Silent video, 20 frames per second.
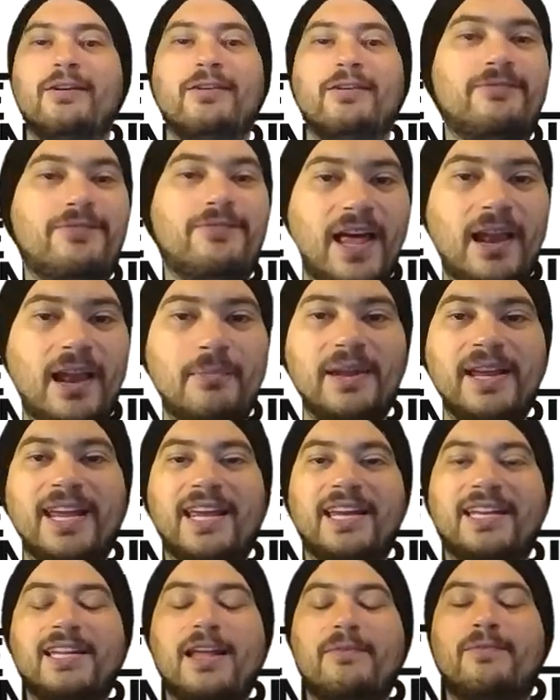filming
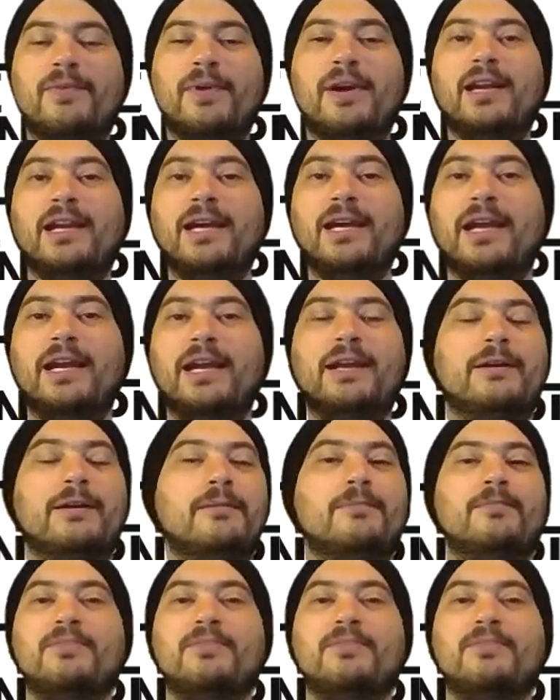it differently.